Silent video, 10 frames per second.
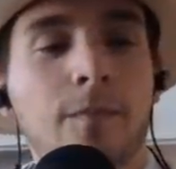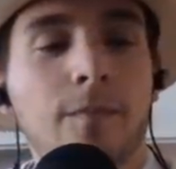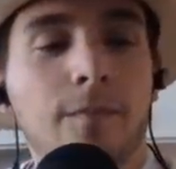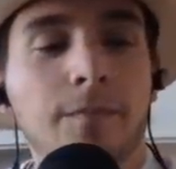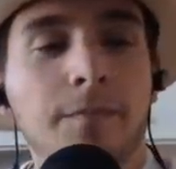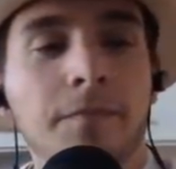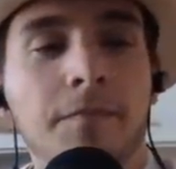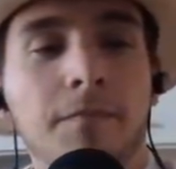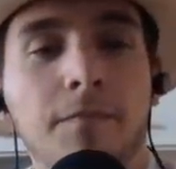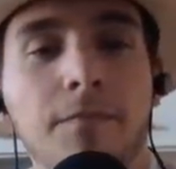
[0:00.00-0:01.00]

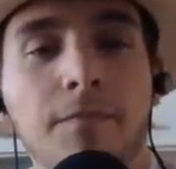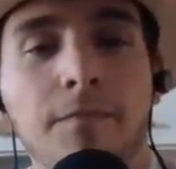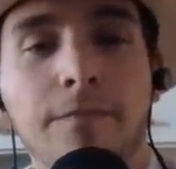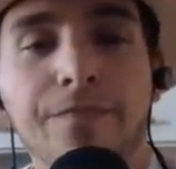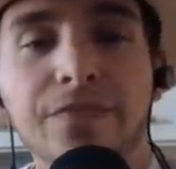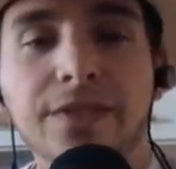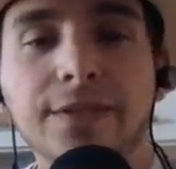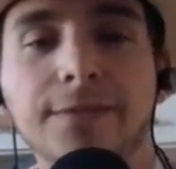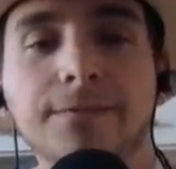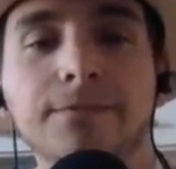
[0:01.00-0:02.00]

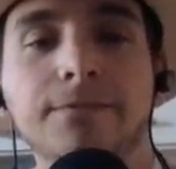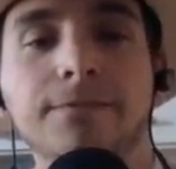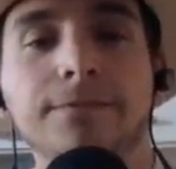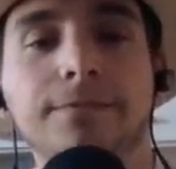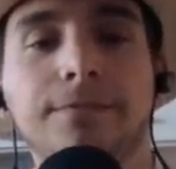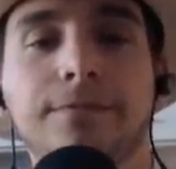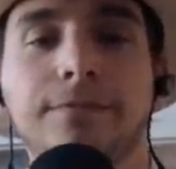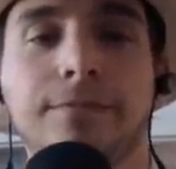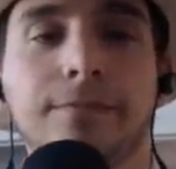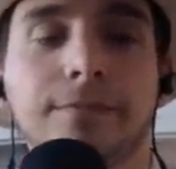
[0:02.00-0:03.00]

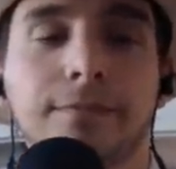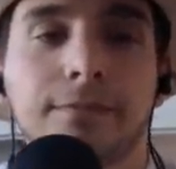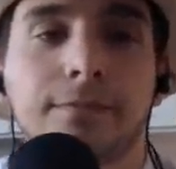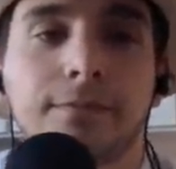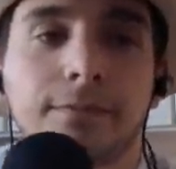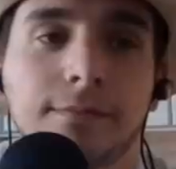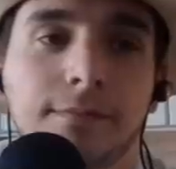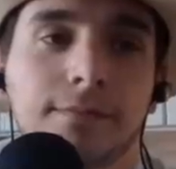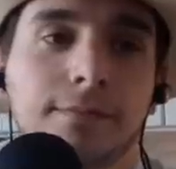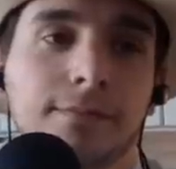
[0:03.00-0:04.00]

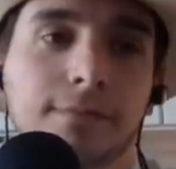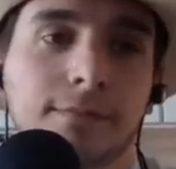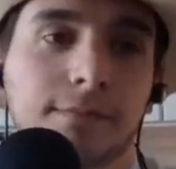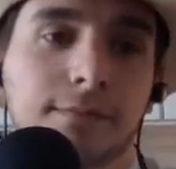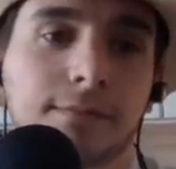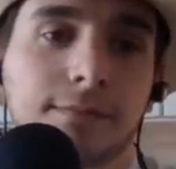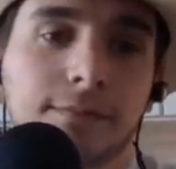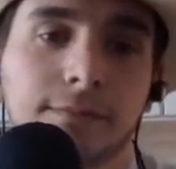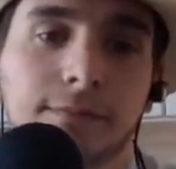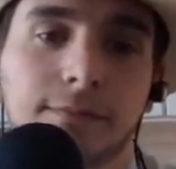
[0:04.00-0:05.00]

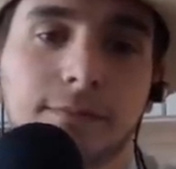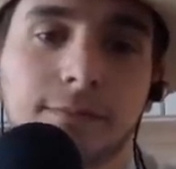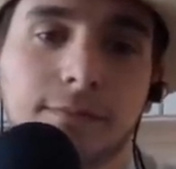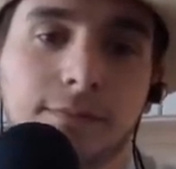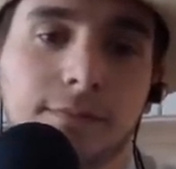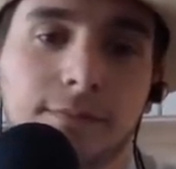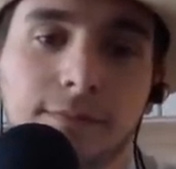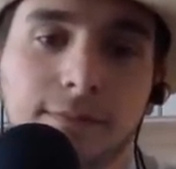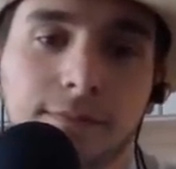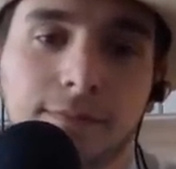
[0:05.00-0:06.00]

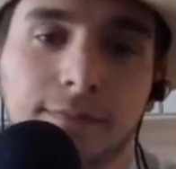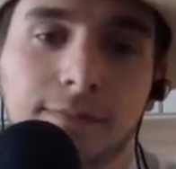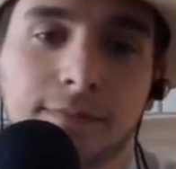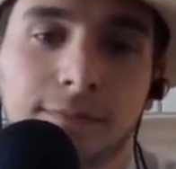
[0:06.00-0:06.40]
No words are spoken by the person on screen.